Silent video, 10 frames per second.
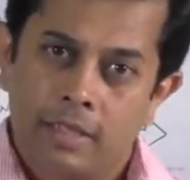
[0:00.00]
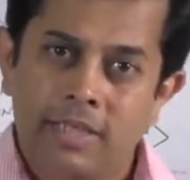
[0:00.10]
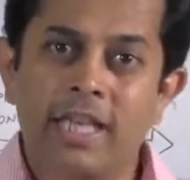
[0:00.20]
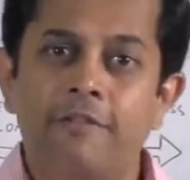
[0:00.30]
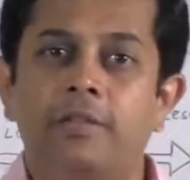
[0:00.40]

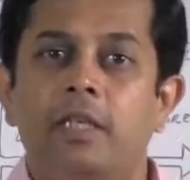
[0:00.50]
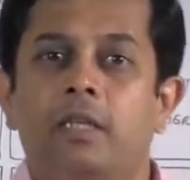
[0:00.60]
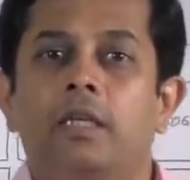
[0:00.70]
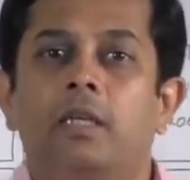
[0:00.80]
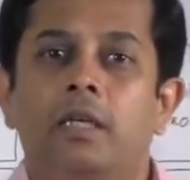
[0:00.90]
leave
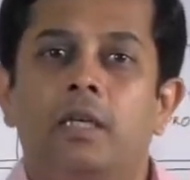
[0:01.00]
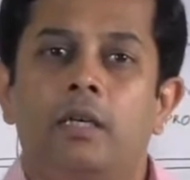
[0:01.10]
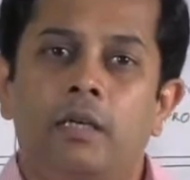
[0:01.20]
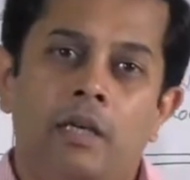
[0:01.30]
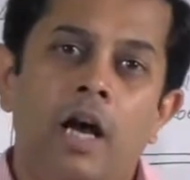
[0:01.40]
the
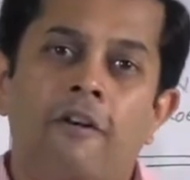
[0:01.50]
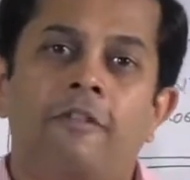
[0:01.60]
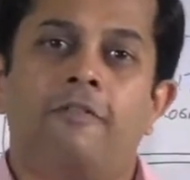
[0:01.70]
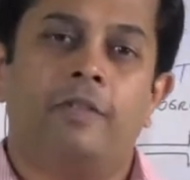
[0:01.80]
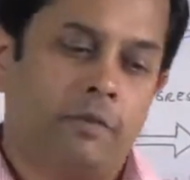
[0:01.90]

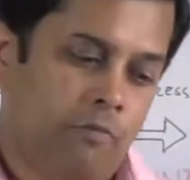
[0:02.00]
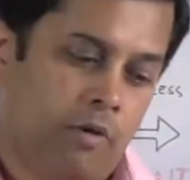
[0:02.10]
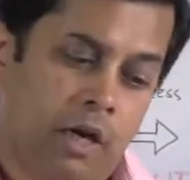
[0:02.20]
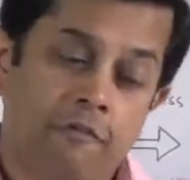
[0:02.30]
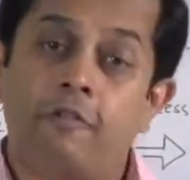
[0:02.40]
half
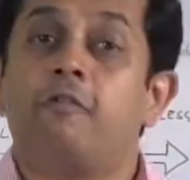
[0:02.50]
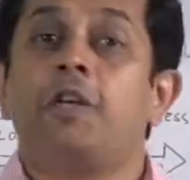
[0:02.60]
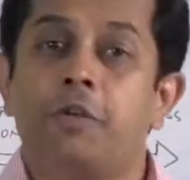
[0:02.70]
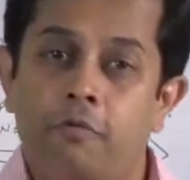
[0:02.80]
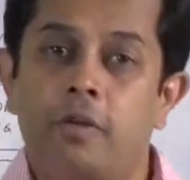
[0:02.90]
of
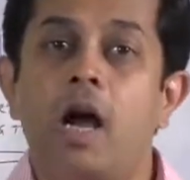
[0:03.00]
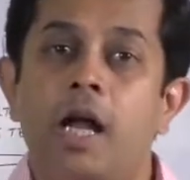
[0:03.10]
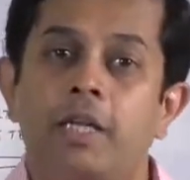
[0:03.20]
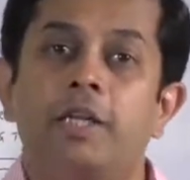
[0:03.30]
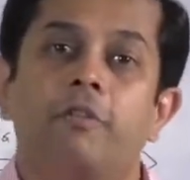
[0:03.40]
what you've
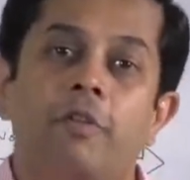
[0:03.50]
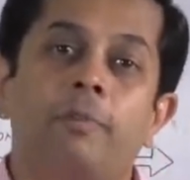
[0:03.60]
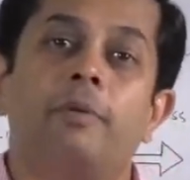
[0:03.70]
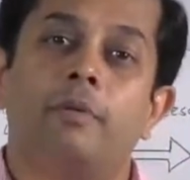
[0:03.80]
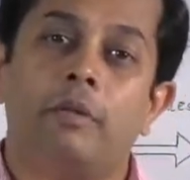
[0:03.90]
got, and
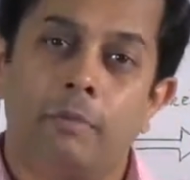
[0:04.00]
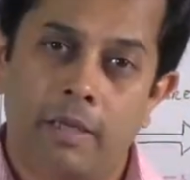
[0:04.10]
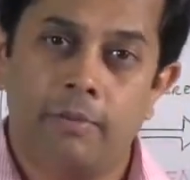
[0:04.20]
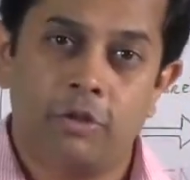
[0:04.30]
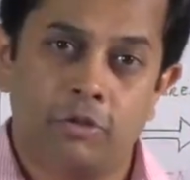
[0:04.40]
you'll
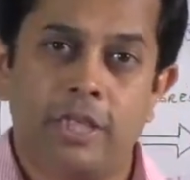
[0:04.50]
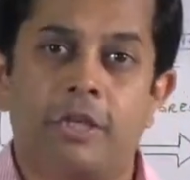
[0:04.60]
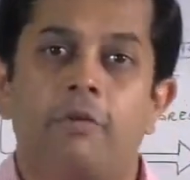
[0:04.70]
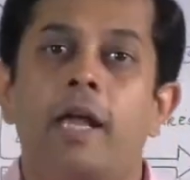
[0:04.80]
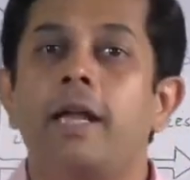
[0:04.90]
be able to
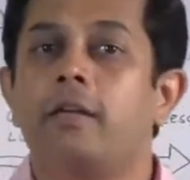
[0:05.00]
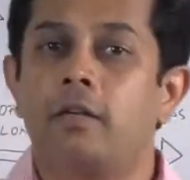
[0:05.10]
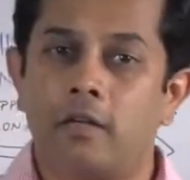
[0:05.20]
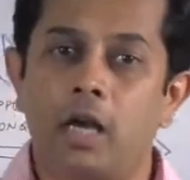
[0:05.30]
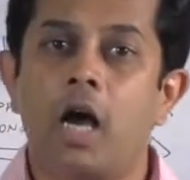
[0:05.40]
take your hand
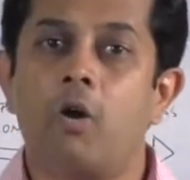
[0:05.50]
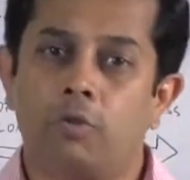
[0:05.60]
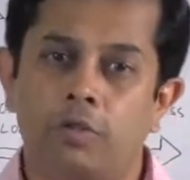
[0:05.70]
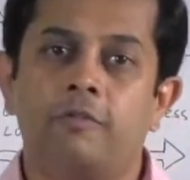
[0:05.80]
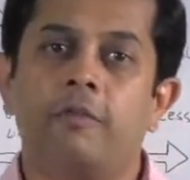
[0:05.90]

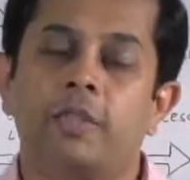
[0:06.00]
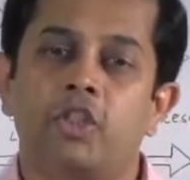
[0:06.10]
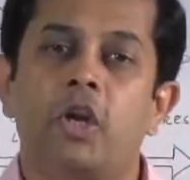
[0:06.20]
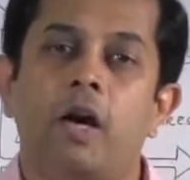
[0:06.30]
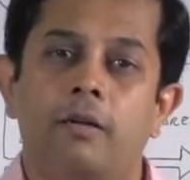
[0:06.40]
out from the
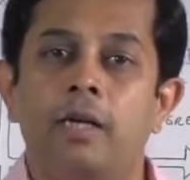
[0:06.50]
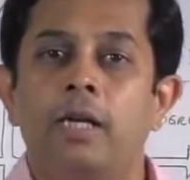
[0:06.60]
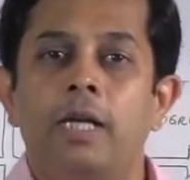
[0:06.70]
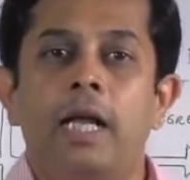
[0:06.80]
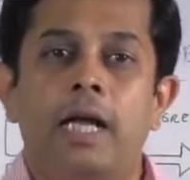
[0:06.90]
jar."
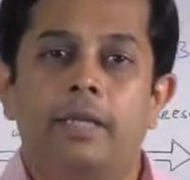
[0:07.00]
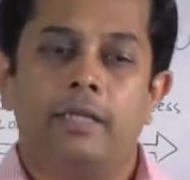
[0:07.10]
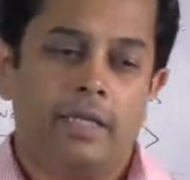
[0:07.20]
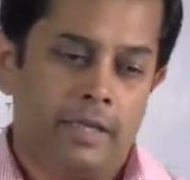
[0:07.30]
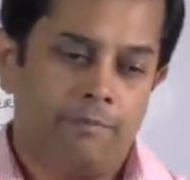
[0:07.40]

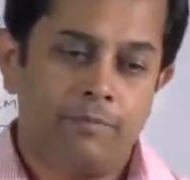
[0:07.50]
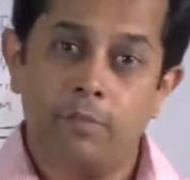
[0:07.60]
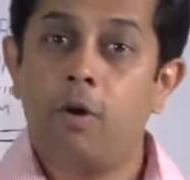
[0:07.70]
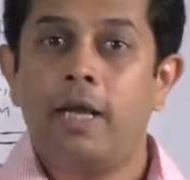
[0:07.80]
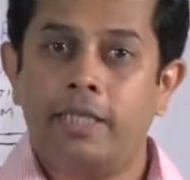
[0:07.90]
And
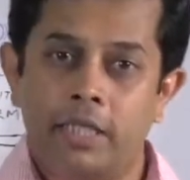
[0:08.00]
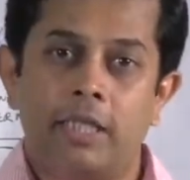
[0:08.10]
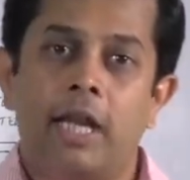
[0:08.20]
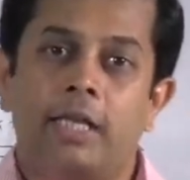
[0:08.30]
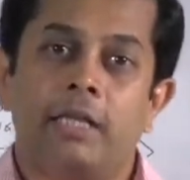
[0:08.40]
the boy
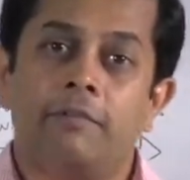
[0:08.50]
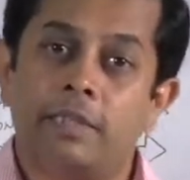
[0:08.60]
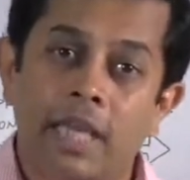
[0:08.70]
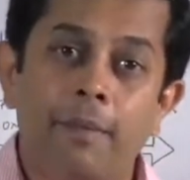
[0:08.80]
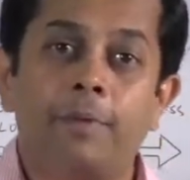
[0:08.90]
did that, and he
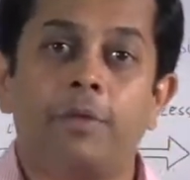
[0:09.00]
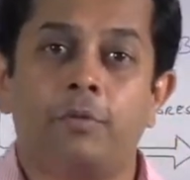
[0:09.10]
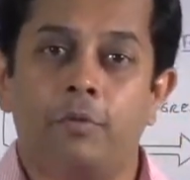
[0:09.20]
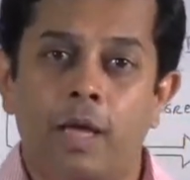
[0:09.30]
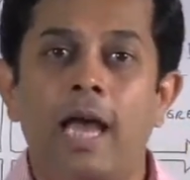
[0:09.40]
was happy
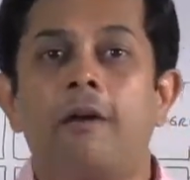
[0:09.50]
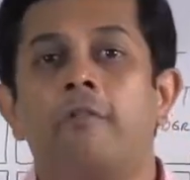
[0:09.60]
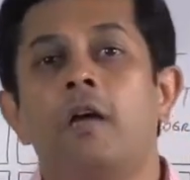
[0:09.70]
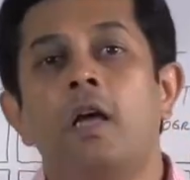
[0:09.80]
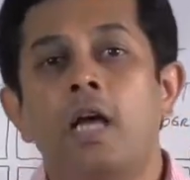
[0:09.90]
to
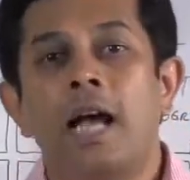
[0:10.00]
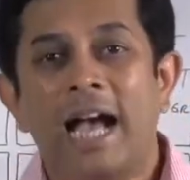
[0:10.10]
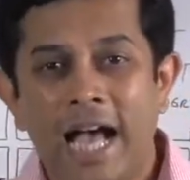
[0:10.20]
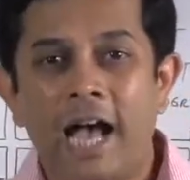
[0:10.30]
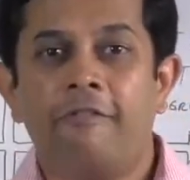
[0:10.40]
have
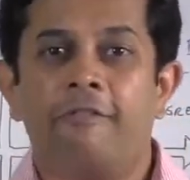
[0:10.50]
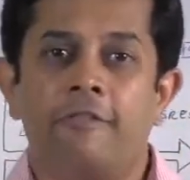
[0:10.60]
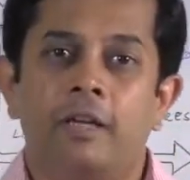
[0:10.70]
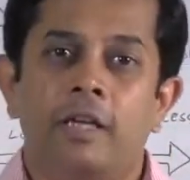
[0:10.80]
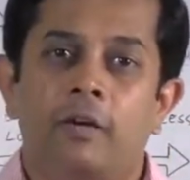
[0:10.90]

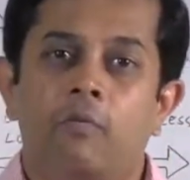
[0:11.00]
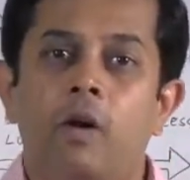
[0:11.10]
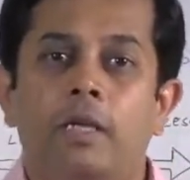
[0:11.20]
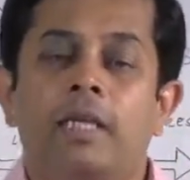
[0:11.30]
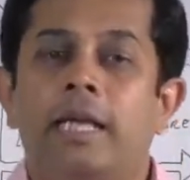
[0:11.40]
half
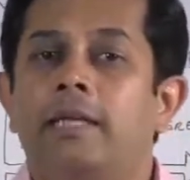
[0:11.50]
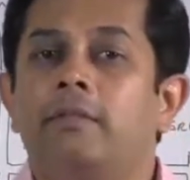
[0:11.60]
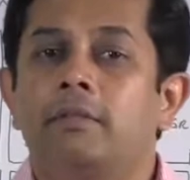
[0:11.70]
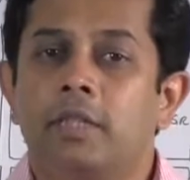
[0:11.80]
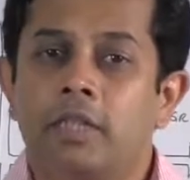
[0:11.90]
what he had
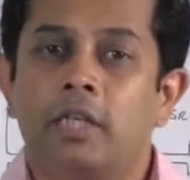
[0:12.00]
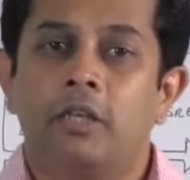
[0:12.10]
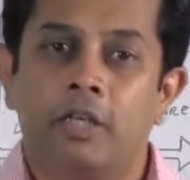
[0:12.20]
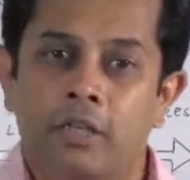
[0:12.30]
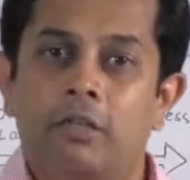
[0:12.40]

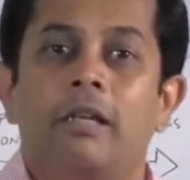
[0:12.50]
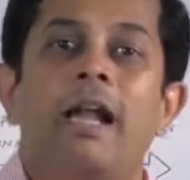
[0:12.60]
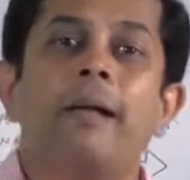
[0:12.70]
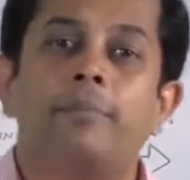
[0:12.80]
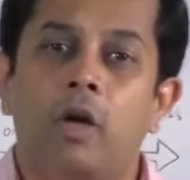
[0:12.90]
earlier
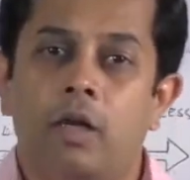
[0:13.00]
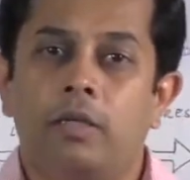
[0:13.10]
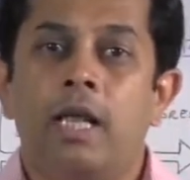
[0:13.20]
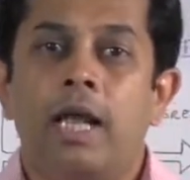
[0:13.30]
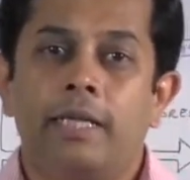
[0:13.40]
grabbed
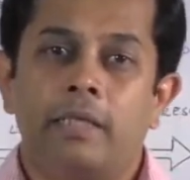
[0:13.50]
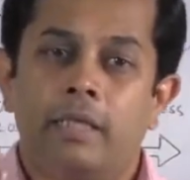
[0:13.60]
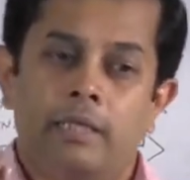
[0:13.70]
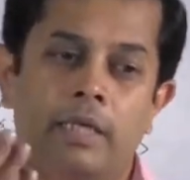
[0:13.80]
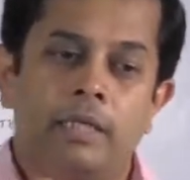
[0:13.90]
on. And
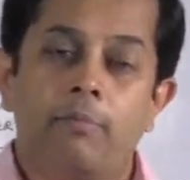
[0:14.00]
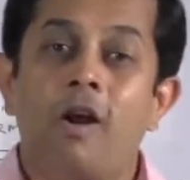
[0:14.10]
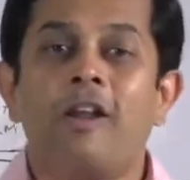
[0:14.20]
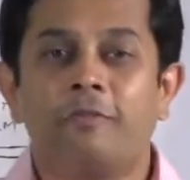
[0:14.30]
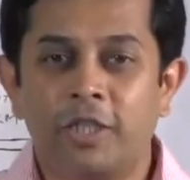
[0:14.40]
the
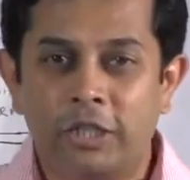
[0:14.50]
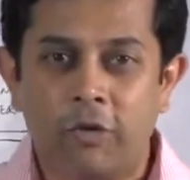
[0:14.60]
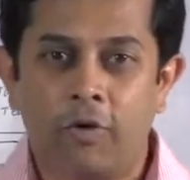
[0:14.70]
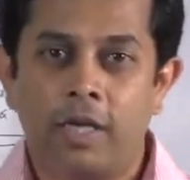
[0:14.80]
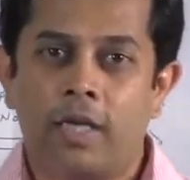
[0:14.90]
moral of the
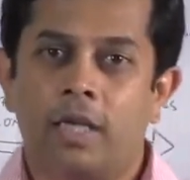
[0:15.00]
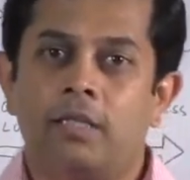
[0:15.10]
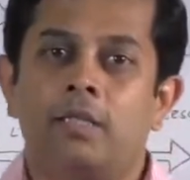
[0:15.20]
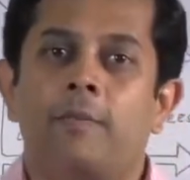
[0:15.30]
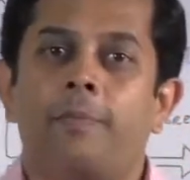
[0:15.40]
story
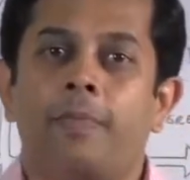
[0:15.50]
is,